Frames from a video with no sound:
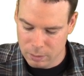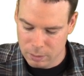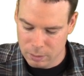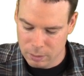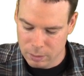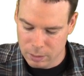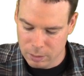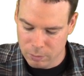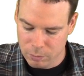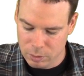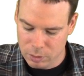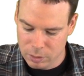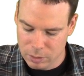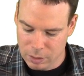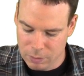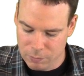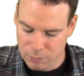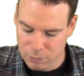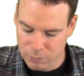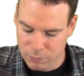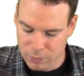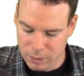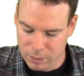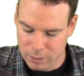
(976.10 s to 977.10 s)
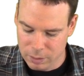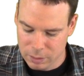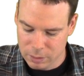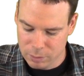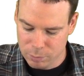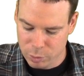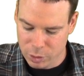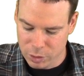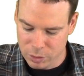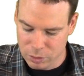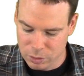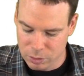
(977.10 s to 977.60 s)
Now we just have to find
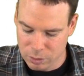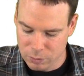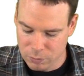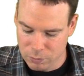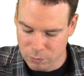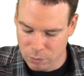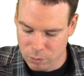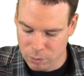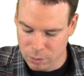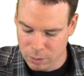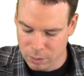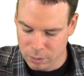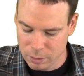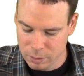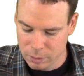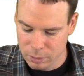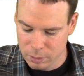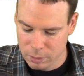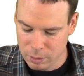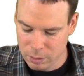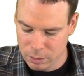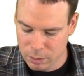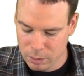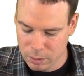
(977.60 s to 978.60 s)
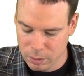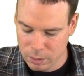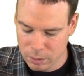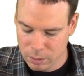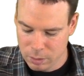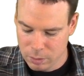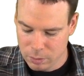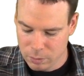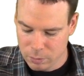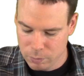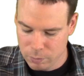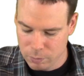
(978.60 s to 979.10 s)
expressions for
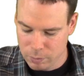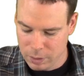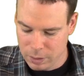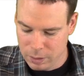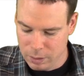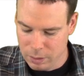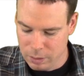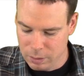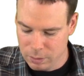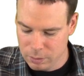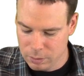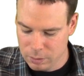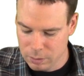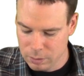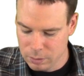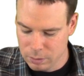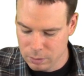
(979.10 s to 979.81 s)
radius